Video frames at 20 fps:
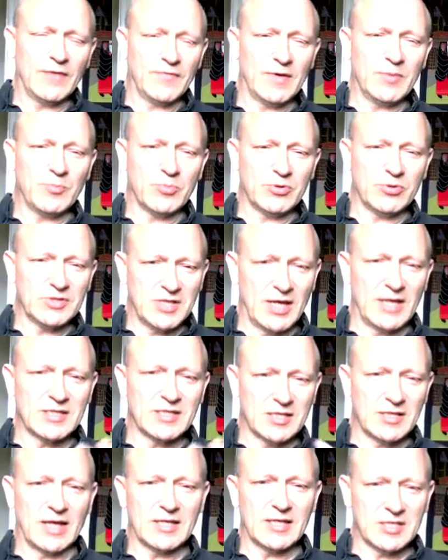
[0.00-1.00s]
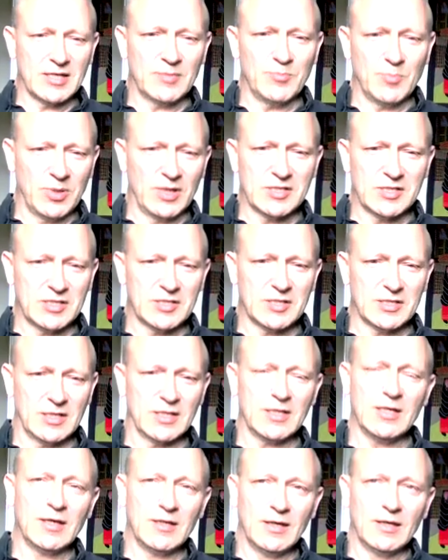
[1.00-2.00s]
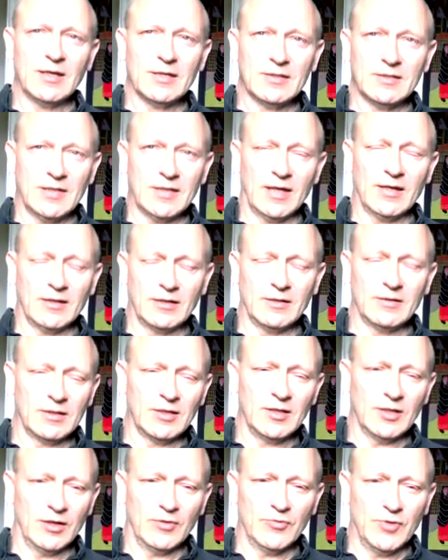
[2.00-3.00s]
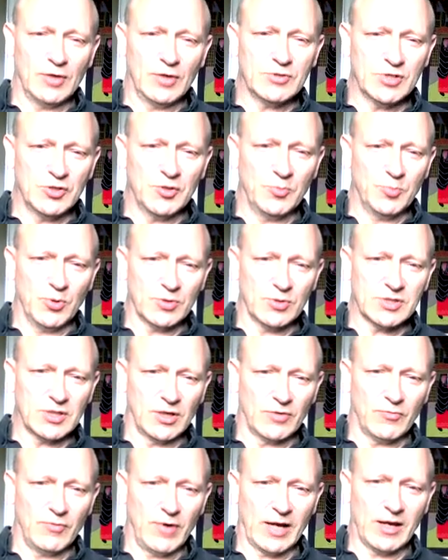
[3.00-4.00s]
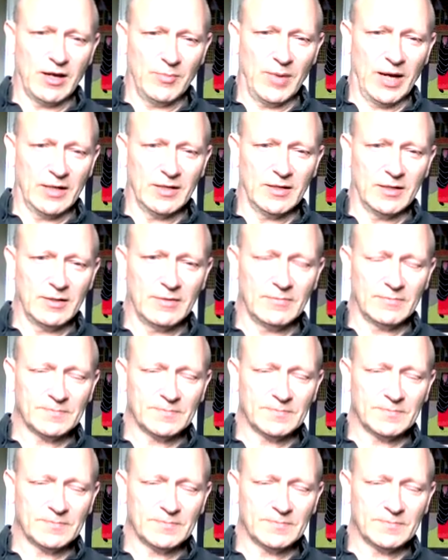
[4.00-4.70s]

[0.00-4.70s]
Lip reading: If it presents that simplicity, then, those are the books I'd recommend.